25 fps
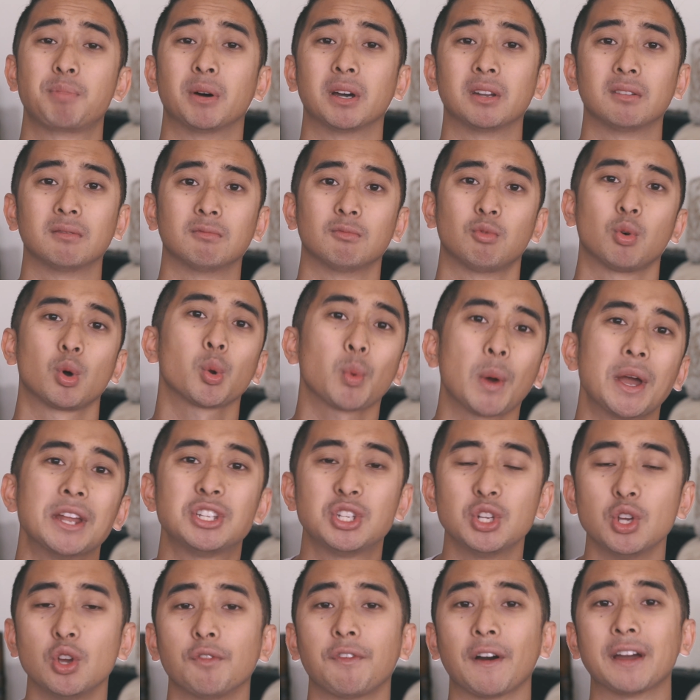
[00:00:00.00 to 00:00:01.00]
but what do I
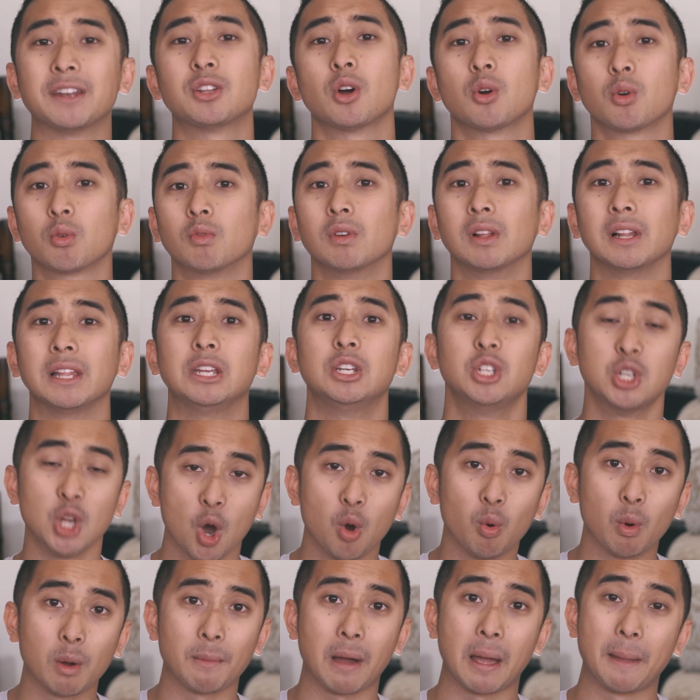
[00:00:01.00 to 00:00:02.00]
do if I don't really
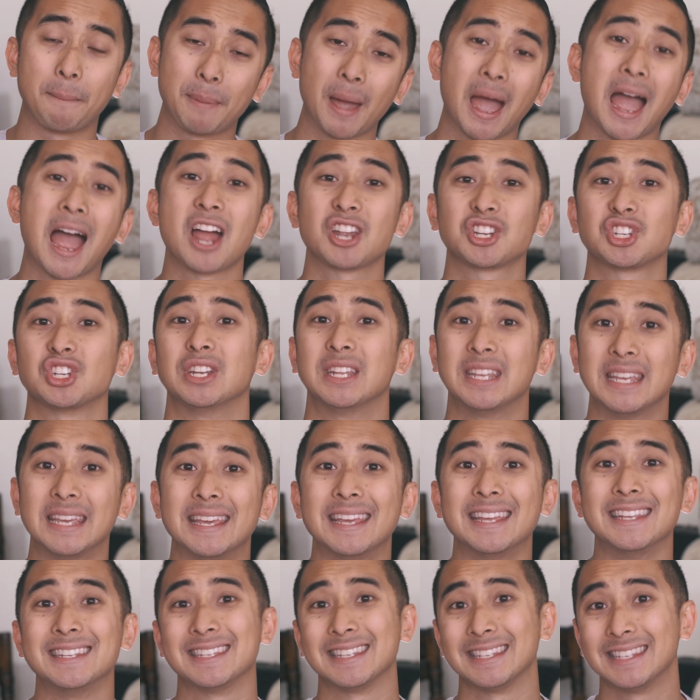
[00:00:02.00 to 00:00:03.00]
know what my passion
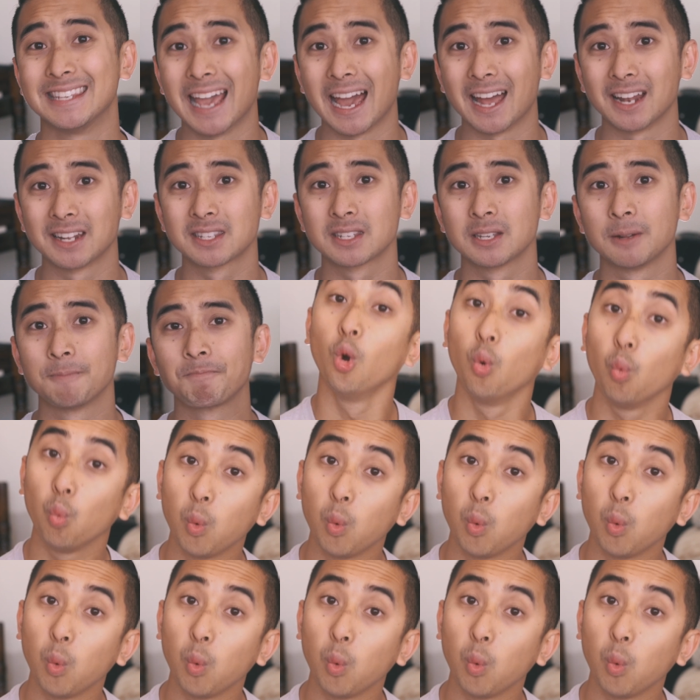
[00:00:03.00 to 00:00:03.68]
is yet?